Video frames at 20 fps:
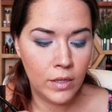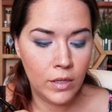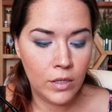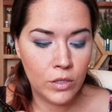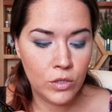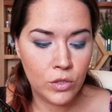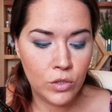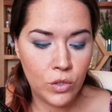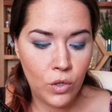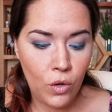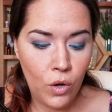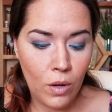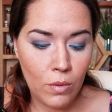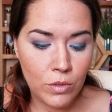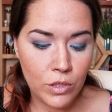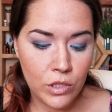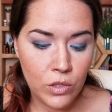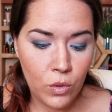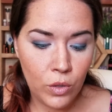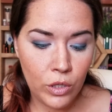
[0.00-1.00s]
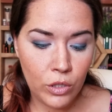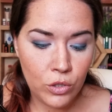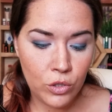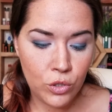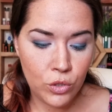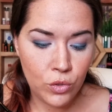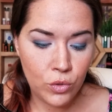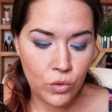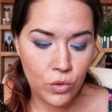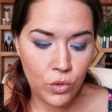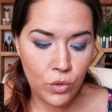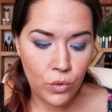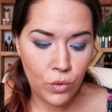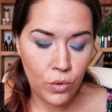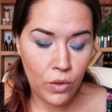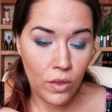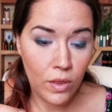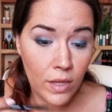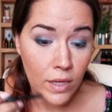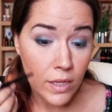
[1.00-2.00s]
So I'm just going to do
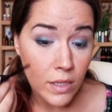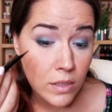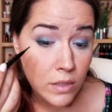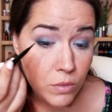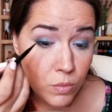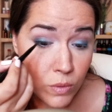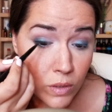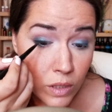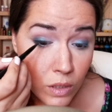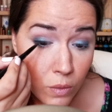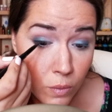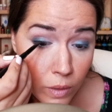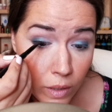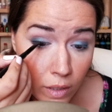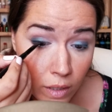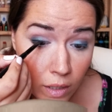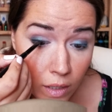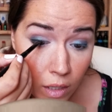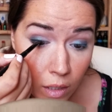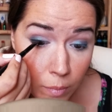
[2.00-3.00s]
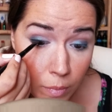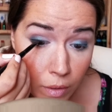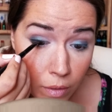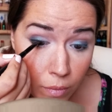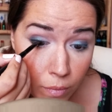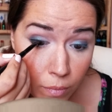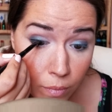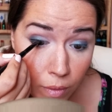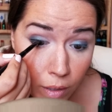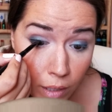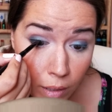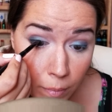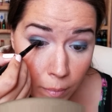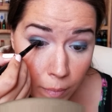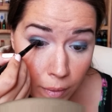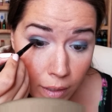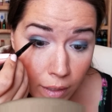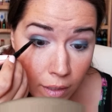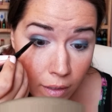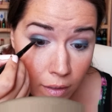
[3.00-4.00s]
this really quick and I'll be right
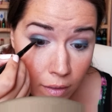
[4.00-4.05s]
back.